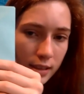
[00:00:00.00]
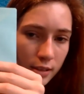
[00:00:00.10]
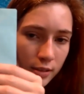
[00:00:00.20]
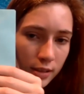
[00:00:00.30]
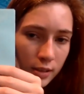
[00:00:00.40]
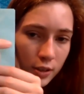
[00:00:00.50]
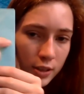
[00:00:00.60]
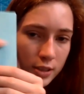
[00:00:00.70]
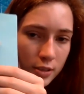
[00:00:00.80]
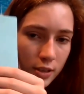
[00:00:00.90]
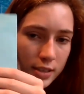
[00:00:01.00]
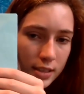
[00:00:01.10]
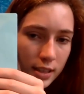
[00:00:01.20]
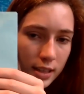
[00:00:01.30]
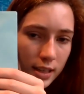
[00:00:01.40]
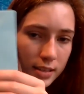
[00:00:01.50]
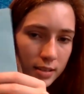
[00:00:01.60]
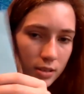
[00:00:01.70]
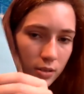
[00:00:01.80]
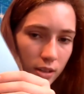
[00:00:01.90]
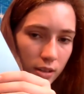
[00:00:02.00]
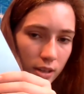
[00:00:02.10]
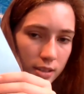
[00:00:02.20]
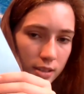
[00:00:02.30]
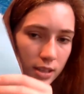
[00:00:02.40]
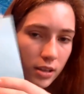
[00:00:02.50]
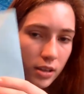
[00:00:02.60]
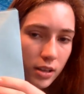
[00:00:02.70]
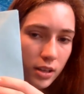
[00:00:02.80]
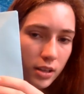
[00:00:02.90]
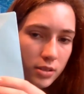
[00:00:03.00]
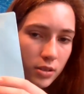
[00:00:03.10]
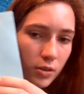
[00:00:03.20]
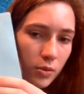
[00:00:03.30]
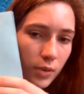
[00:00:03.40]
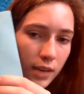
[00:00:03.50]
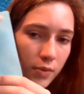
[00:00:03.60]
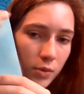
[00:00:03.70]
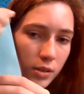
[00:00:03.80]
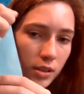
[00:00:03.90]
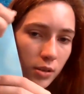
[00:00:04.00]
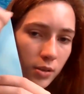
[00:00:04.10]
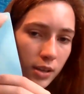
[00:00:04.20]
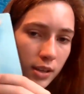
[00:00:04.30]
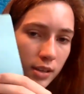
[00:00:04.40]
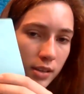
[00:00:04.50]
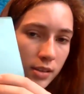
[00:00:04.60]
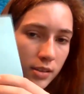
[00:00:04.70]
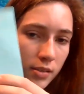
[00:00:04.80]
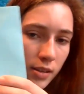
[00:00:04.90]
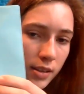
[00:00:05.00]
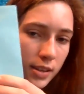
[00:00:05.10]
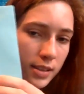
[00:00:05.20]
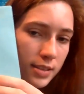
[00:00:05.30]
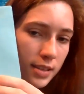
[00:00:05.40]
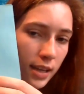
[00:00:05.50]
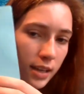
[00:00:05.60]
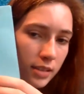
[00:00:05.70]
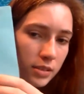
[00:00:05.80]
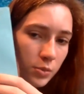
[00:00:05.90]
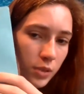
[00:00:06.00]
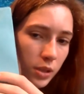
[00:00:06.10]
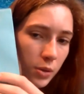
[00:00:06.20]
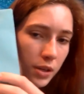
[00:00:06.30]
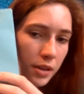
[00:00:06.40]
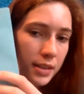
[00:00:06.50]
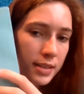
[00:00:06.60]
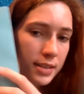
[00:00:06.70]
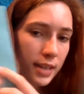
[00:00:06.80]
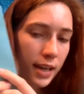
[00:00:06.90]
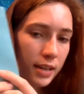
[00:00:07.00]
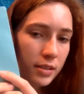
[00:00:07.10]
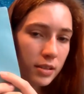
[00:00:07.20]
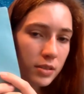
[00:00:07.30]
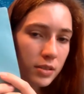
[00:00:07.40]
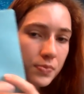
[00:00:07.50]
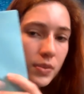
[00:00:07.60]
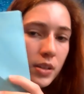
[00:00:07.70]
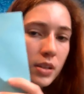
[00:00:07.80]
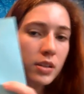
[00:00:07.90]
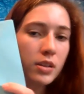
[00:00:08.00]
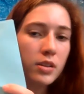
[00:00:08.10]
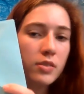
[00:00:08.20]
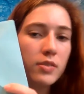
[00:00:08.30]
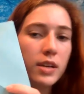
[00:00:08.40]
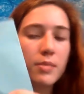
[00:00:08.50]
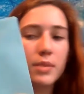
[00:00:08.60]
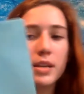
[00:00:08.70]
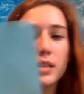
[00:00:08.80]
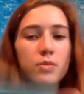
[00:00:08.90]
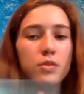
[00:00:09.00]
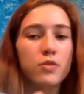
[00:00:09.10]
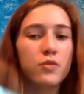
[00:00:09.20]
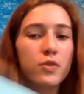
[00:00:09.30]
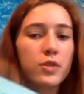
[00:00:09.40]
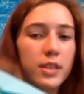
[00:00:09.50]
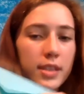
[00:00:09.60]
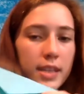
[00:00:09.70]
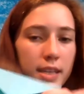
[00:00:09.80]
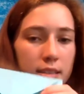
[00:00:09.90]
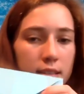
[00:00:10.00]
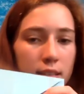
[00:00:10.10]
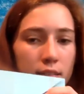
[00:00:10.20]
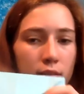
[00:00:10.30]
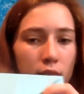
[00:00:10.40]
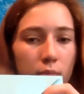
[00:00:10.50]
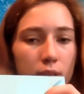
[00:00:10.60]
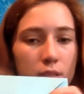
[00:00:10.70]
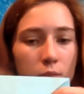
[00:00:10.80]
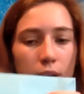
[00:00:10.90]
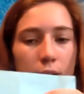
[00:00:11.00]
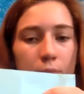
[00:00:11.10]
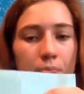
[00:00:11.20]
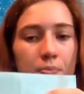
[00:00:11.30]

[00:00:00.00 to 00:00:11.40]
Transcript: little crisscrossy lines going across there. So we have one going on this diagonal and one going on this diagonal, right? Because when you fold these from a square,